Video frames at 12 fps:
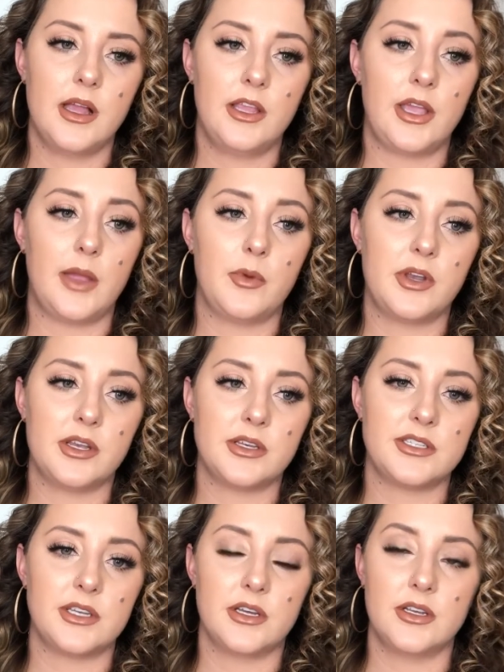
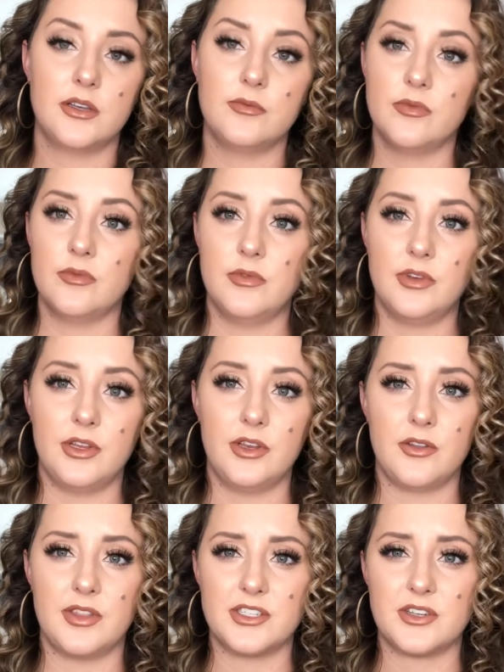wouldn't,
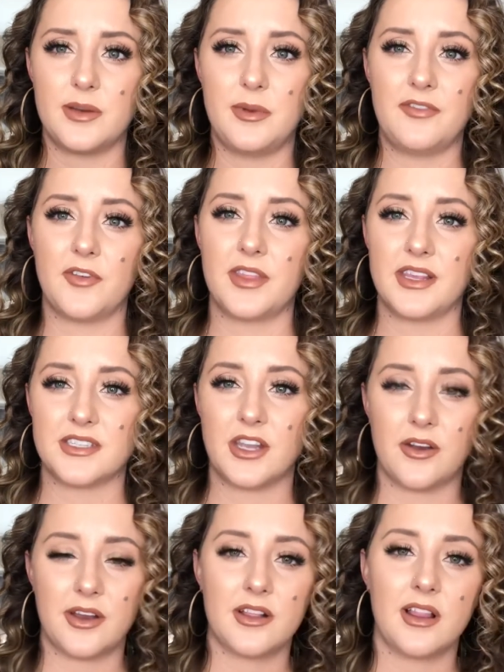these are going to be for things that are
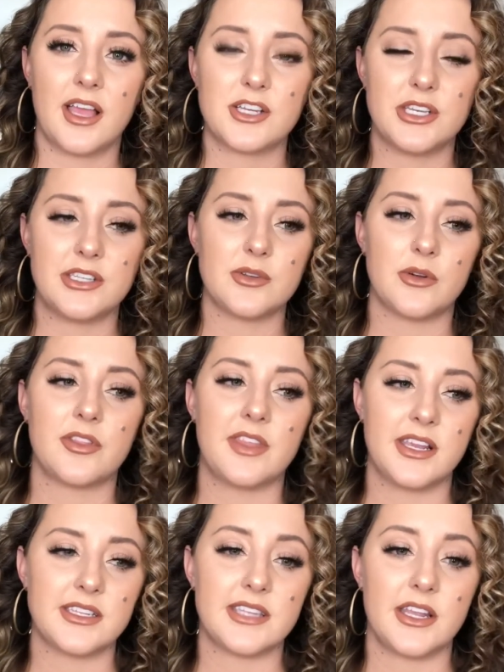in collections or
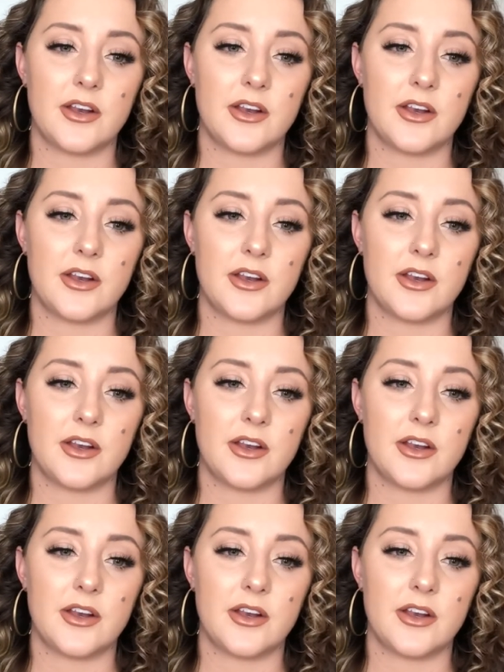things that are